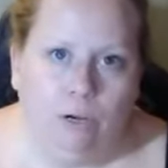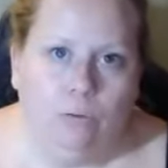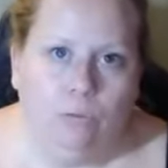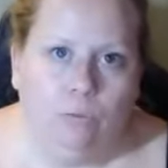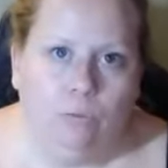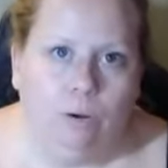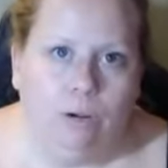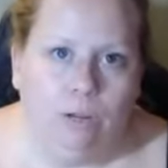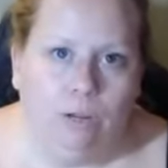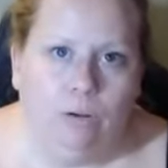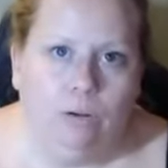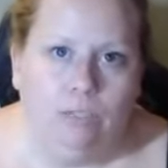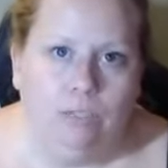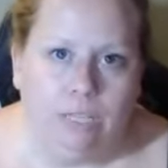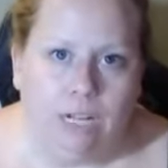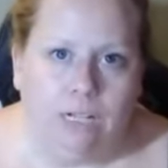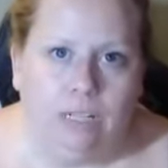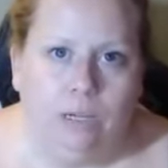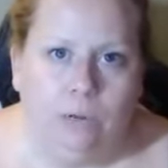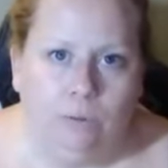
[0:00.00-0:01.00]
what
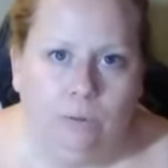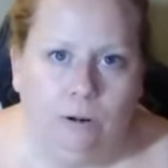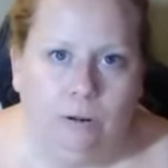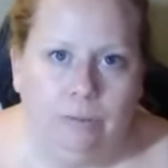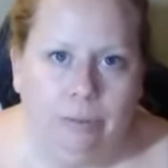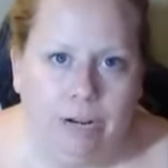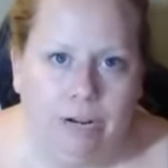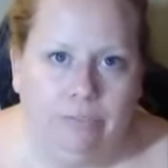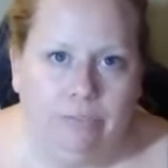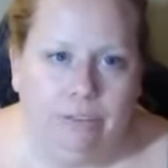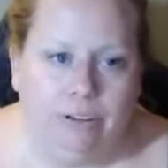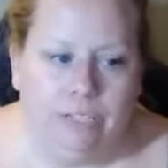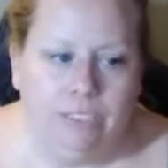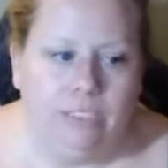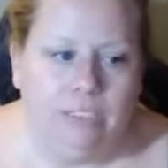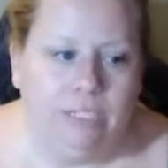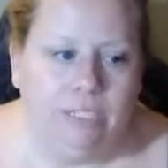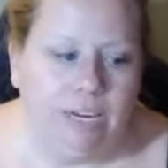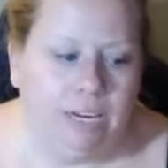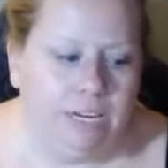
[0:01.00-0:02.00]
exactly you want to
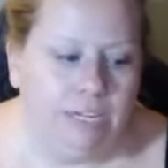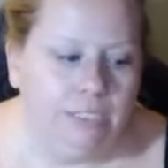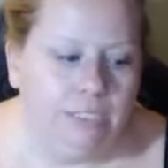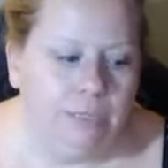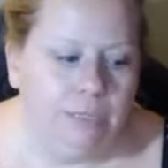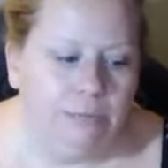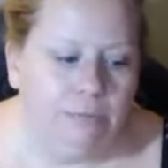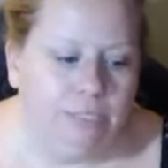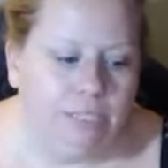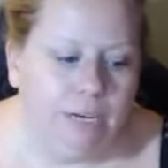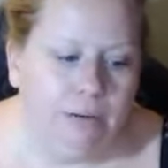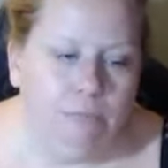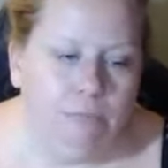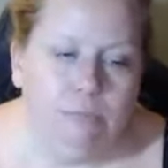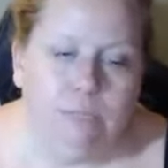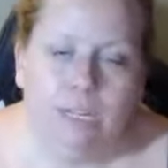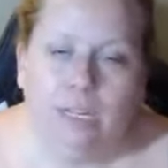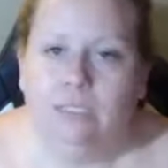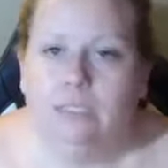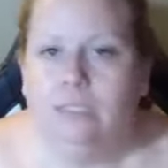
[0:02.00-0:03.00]
manifest, and sometimes
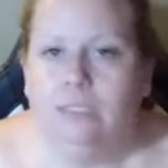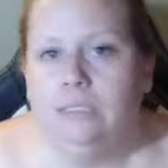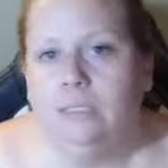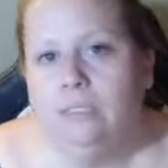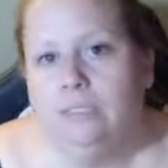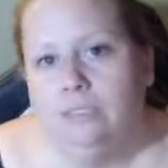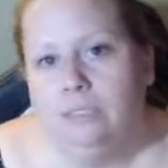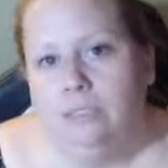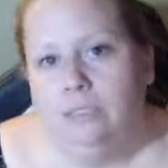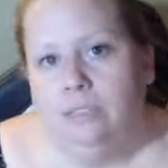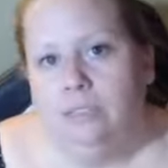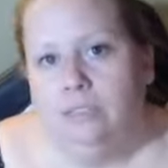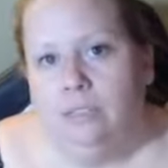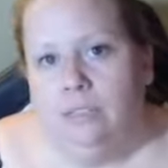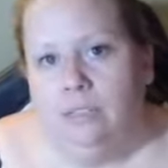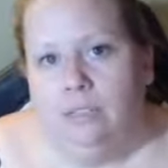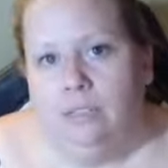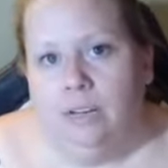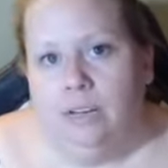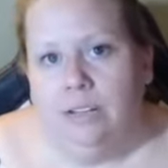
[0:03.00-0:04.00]
that's
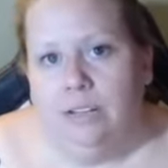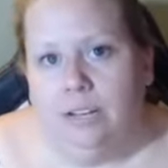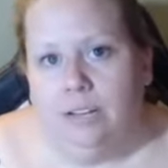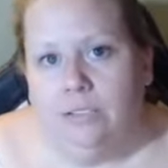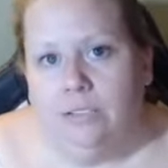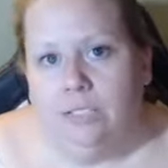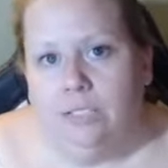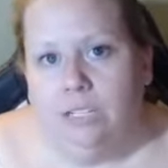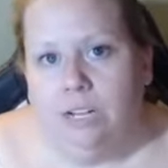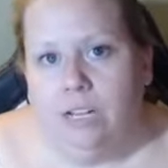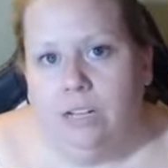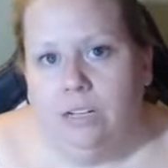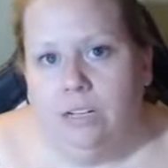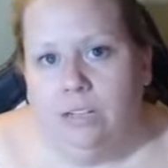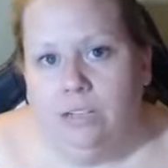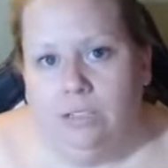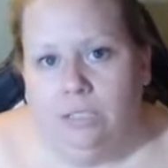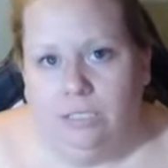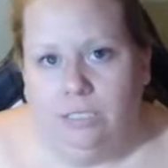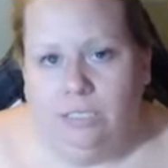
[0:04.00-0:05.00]

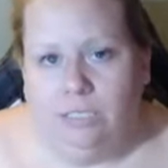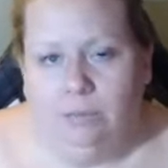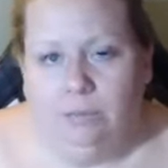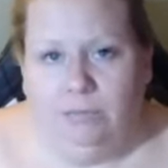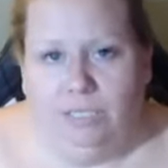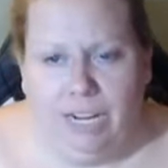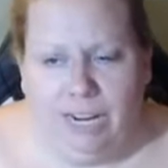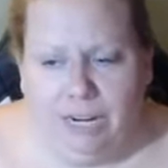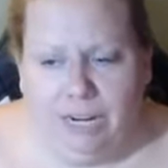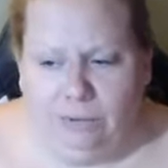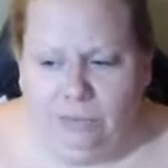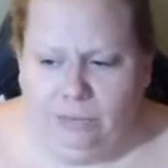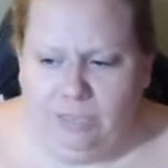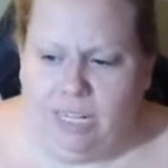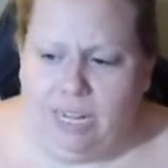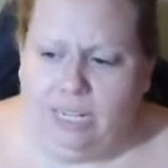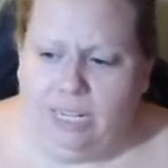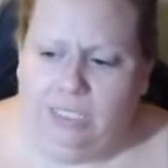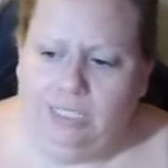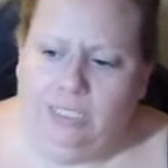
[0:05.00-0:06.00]
$1,000, and sometimes
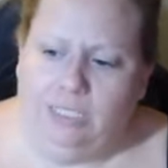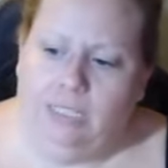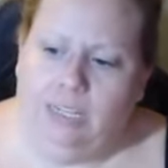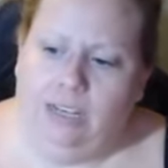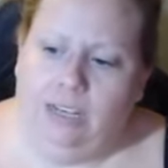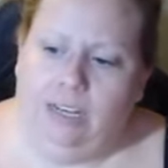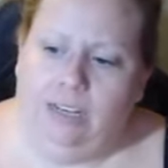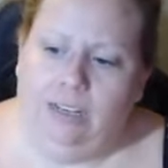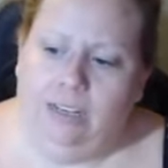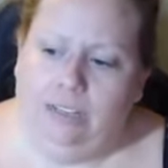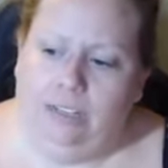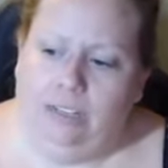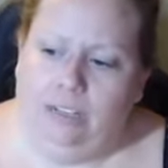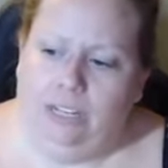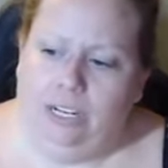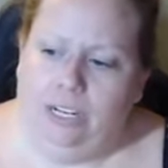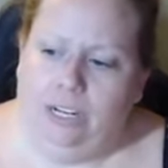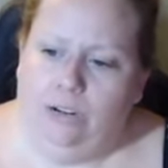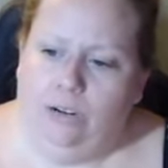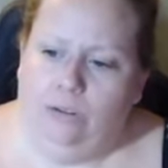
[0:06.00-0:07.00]
that's
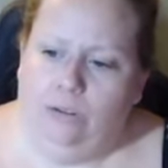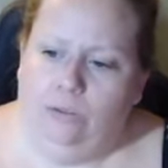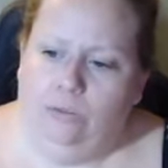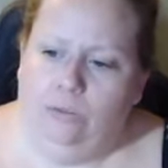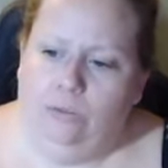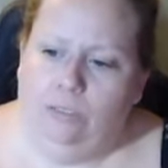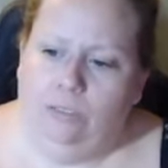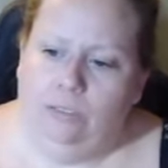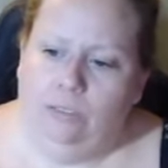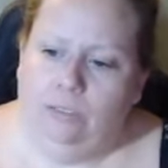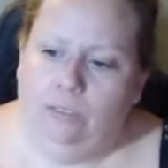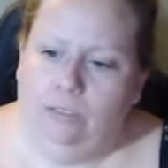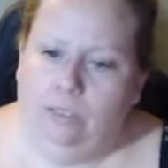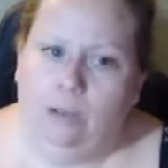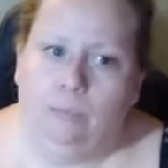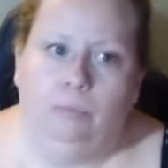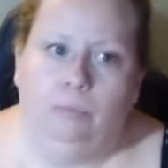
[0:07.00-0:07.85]
you know, a